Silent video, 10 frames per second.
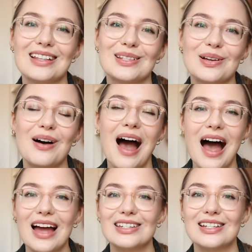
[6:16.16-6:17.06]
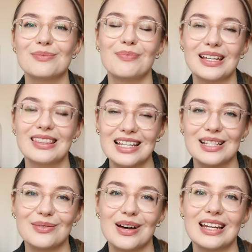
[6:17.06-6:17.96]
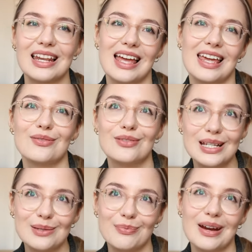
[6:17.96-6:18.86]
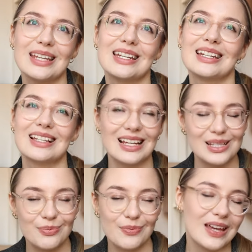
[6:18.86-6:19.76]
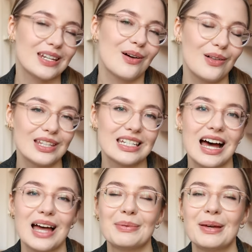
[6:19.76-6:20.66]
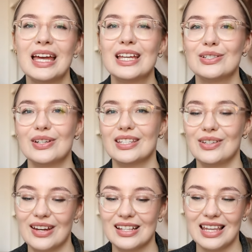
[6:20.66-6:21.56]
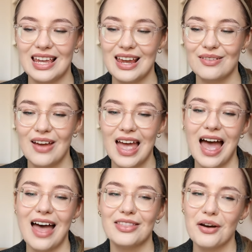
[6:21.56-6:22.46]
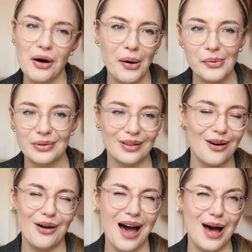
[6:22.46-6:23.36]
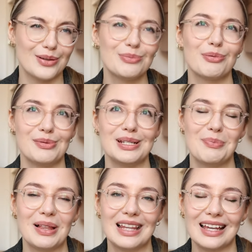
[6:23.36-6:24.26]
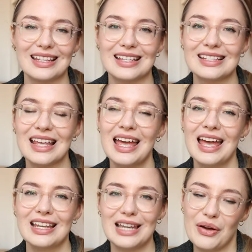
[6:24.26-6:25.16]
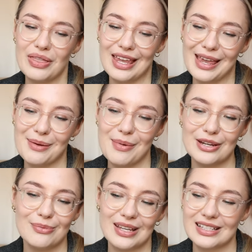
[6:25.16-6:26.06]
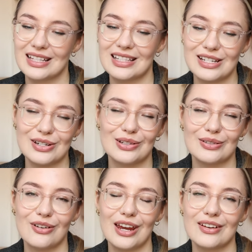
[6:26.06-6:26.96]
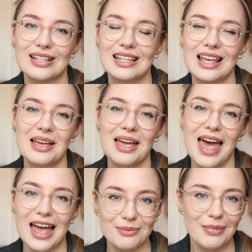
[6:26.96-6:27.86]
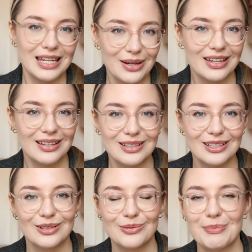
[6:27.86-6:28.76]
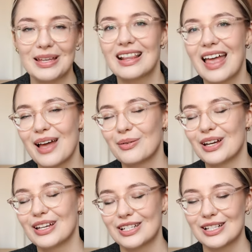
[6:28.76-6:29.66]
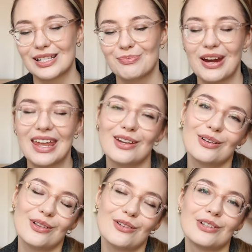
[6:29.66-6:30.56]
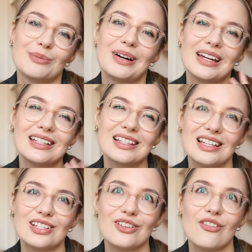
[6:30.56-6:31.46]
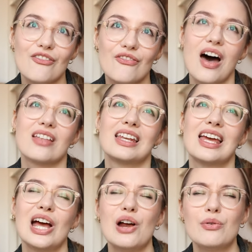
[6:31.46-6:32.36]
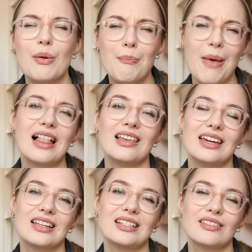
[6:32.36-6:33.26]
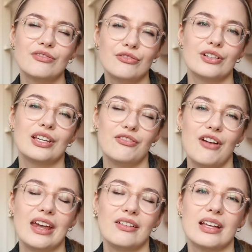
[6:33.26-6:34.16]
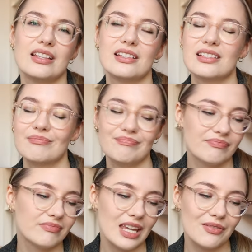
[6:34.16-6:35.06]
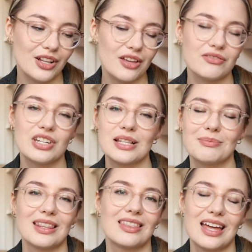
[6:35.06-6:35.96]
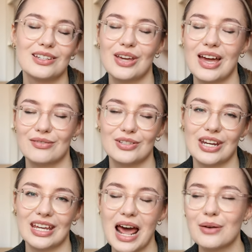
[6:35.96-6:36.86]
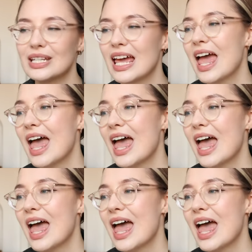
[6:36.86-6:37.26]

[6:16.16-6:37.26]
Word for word: So I just picked this one and I resprayed it and like sprayed it all the time during New Year's Eve, and the whole house probably smelled like this now thinking about it, because it's such a good fragrance, and many women there were just spraying it all over. But it's such a fun, rebellious, free fragrance. If you love jasmine, then you have to check it out.